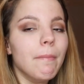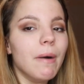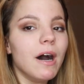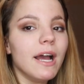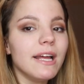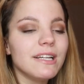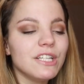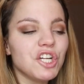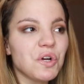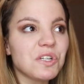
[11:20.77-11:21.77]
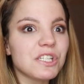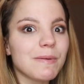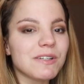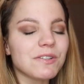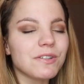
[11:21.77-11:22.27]
But, you know, it just
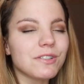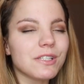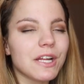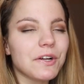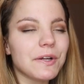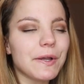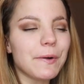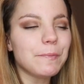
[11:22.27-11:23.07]
depends on your scenario.